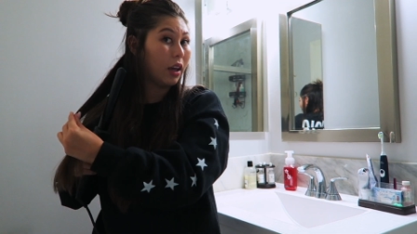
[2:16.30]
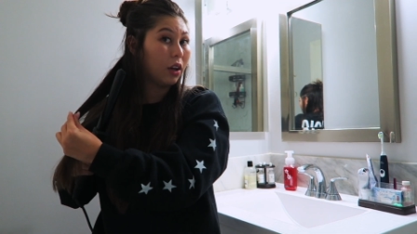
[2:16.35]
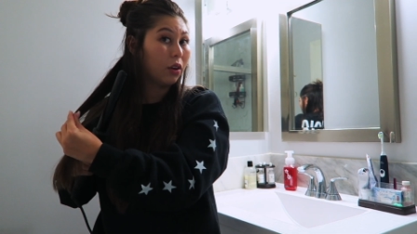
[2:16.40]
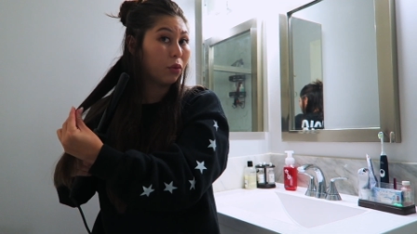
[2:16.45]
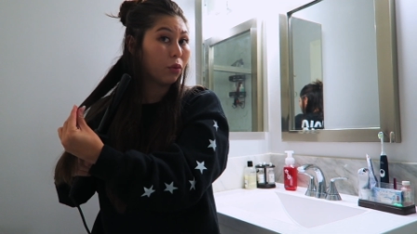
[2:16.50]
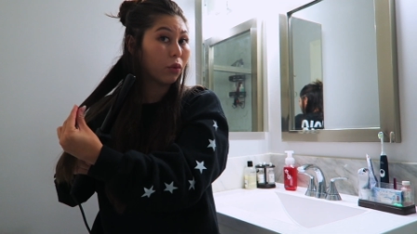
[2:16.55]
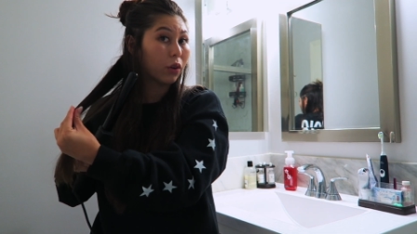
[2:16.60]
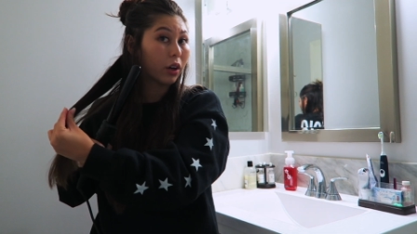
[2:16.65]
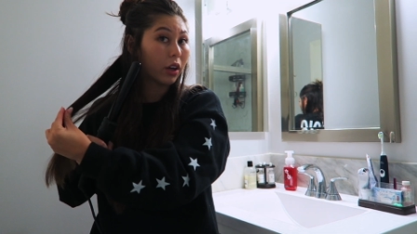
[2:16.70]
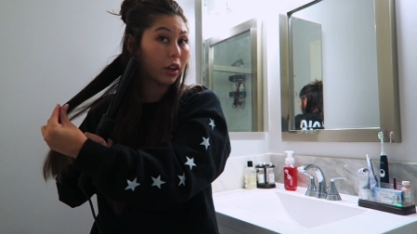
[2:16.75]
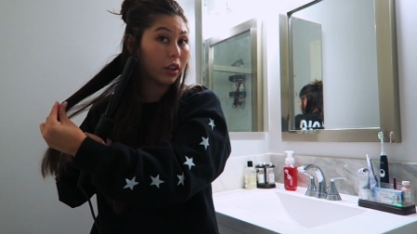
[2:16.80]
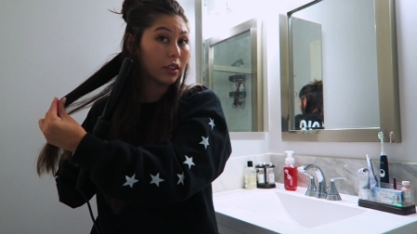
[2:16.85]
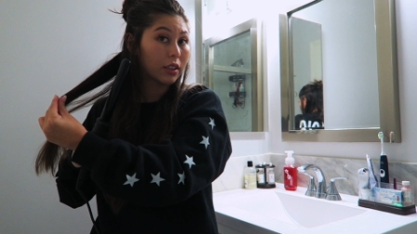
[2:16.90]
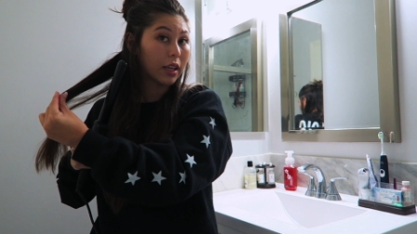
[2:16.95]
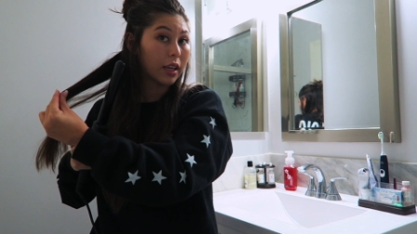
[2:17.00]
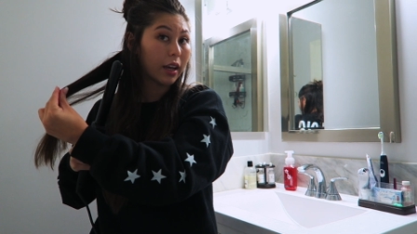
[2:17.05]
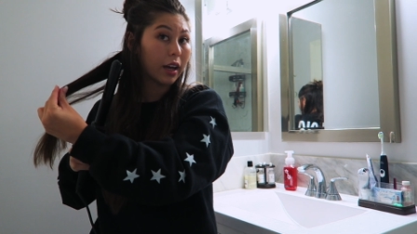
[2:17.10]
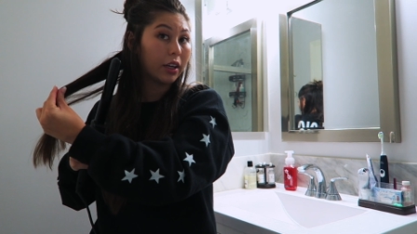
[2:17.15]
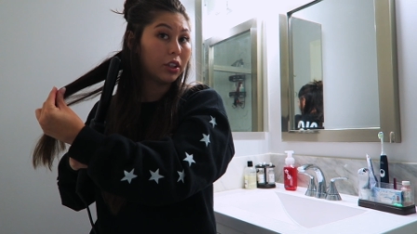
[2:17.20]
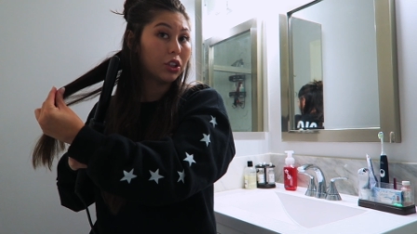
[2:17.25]
inwards
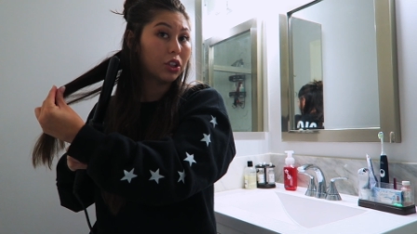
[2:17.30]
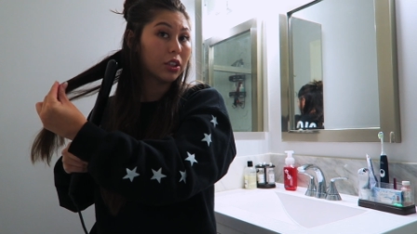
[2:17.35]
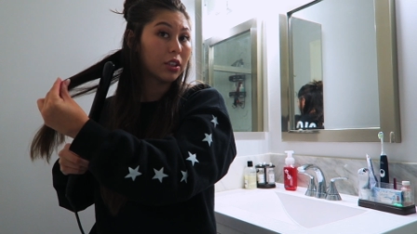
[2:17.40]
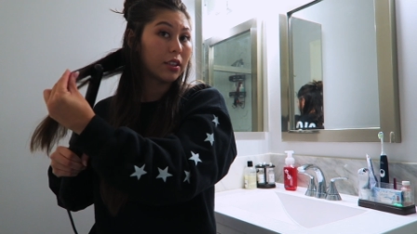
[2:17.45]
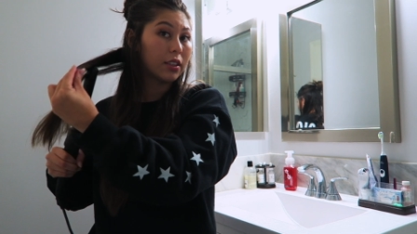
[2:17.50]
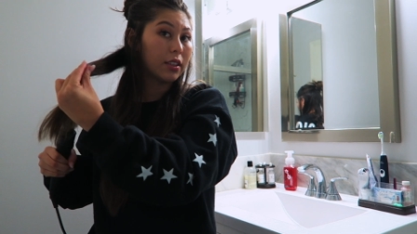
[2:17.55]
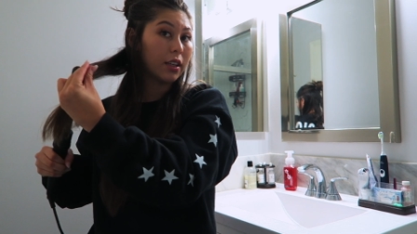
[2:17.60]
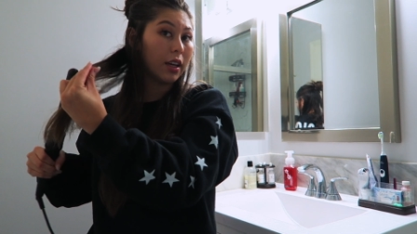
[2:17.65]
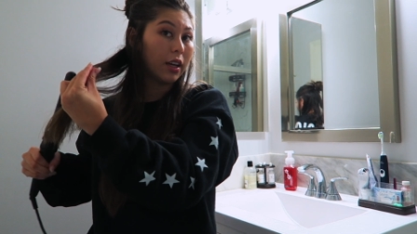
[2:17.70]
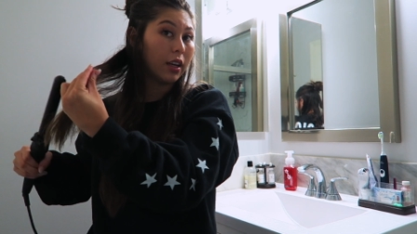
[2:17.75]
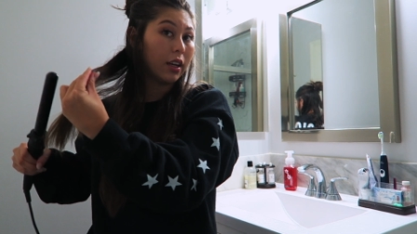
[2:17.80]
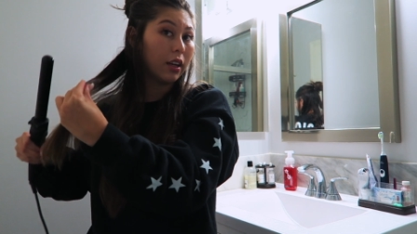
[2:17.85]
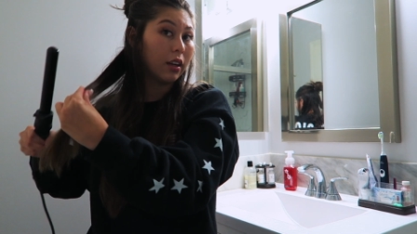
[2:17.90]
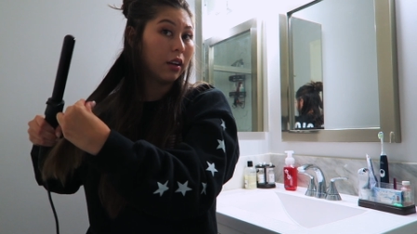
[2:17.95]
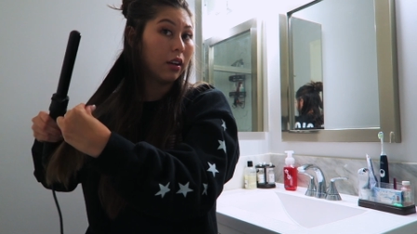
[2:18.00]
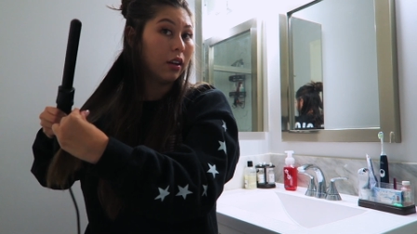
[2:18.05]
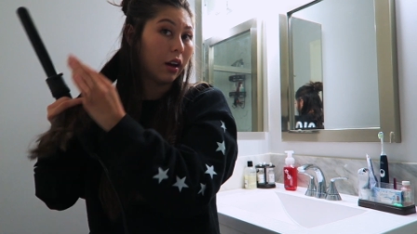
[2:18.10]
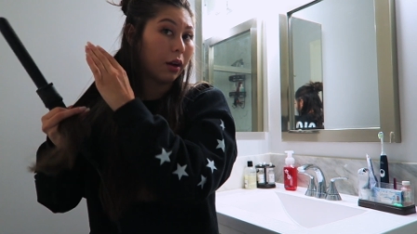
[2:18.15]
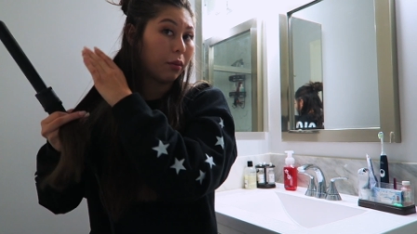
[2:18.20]
like I just did,